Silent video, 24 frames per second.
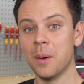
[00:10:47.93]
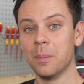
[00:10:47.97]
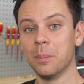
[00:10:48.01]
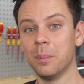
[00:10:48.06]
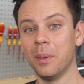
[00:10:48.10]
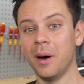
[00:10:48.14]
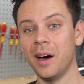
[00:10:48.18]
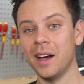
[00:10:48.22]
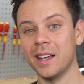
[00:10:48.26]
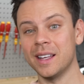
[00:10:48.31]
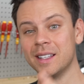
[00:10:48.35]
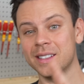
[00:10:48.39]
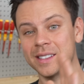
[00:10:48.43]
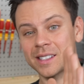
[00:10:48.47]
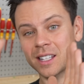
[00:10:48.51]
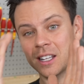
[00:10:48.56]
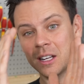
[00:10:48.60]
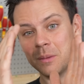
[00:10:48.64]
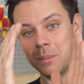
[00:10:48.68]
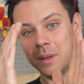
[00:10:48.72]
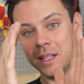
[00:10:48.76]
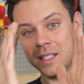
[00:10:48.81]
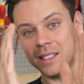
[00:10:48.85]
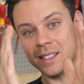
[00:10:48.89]
but it's going
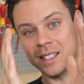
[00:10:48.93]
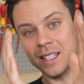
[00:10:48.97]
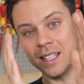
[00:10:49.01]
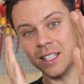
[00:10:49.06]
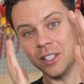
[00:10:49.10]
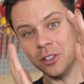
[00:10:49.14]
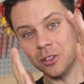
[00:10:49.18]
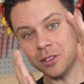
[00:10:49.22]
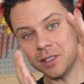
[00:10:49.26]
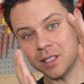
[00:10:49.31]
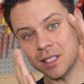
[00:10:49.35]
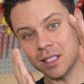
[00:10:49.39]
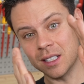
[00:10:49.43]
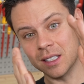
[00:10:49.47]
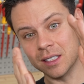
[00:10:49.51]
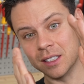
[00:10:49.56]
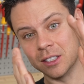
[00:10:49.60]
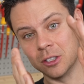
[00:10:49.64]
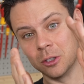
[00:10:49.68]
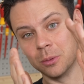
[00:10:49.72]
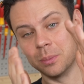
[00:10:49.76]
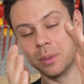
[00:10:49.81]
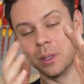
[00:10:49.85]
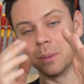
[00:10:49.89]
to be tilted a
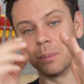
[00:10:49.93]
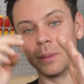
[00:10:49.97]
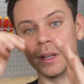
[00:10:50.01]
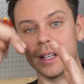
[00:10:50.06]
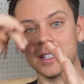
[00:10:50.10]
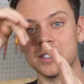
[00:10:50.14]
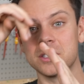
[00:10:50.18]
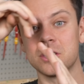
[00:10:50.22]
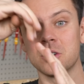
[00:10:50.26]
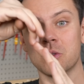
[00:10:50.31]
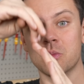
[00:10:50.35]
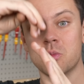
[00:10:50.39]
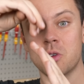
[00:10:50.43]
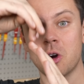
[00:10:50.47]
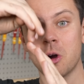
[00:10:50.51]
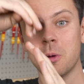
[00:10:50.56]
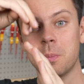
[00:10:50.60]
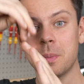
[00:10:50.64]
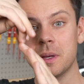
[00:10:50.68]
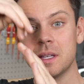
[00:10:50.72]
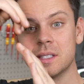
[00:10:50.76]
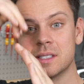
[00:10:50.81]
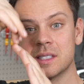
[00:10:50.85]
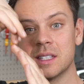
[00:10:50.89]
little bit because the
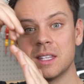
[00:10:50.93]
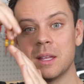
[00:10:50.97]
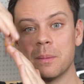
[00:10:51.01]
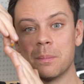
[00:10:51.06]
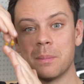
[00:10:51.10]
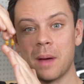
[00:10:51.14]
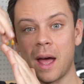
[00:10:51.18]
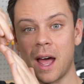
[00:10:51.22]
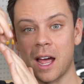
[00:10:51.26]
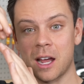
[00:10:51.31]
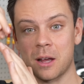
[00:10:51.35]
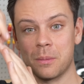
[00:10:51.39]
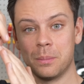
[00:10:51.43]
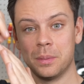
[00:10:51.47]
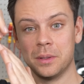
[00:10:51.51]
rope is in the back